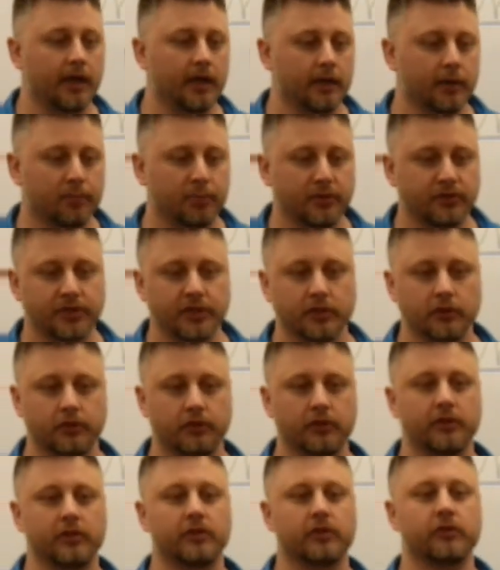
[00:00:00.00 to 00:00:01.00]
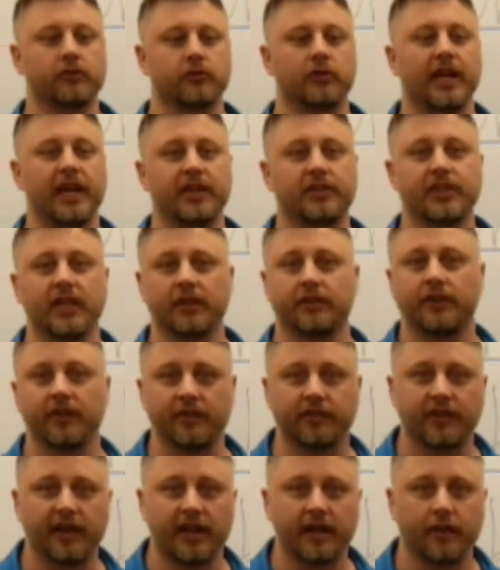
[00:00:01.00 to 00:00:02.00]
pushing your trash out to the
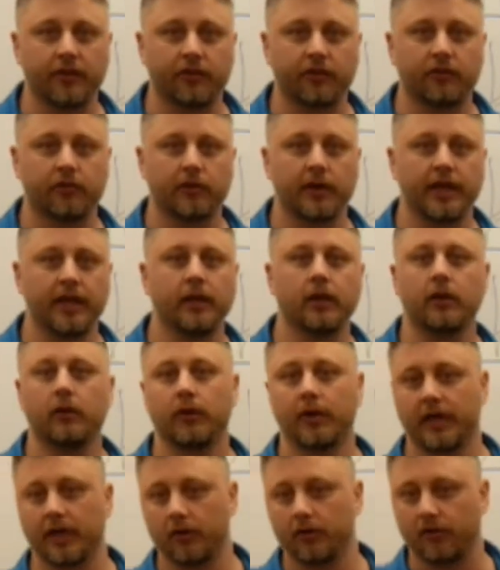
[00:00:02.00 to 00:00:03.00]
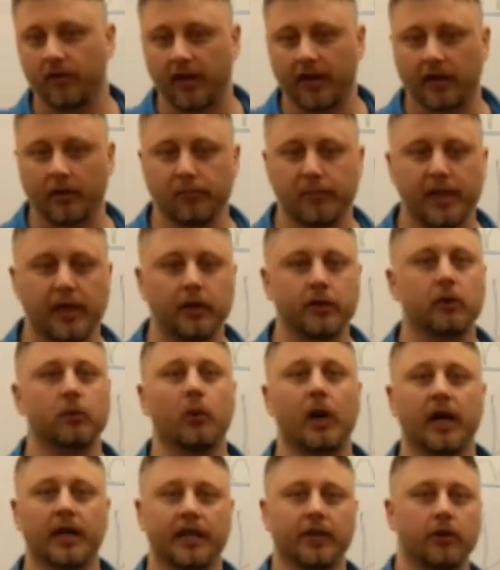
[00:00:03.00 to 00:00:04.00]
side of the street, you're going to go check your mail, you're
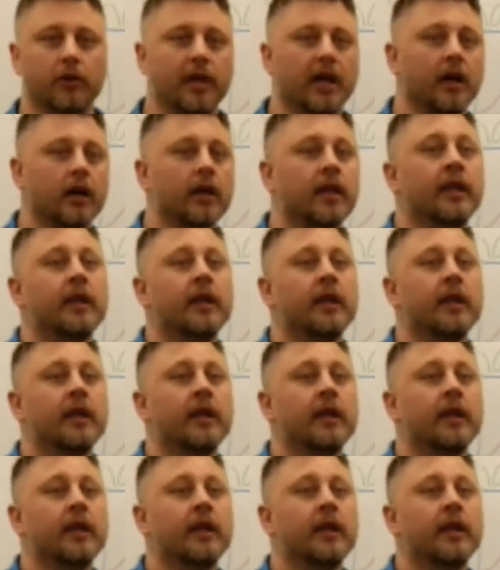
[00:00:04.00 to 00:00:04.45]
walking your dog.